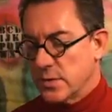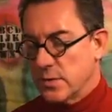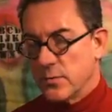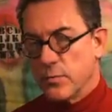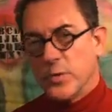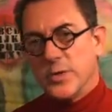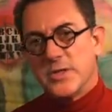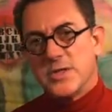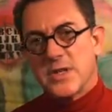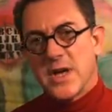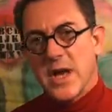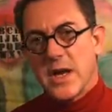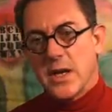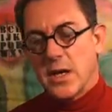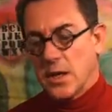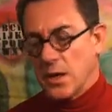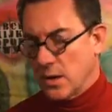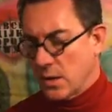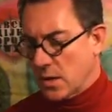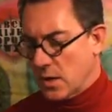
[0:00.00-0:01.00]

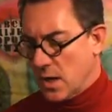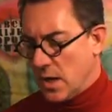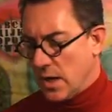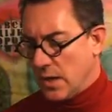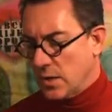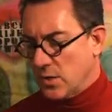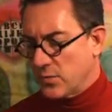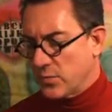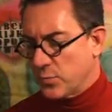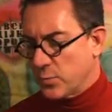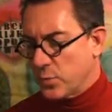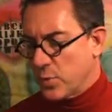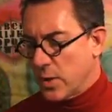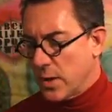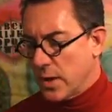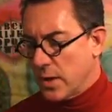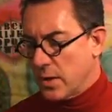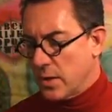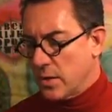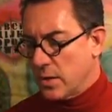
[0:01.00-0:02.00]
reciting a kind of
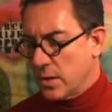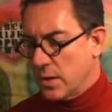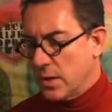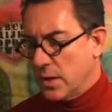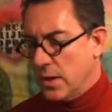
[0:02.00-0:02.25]
prayer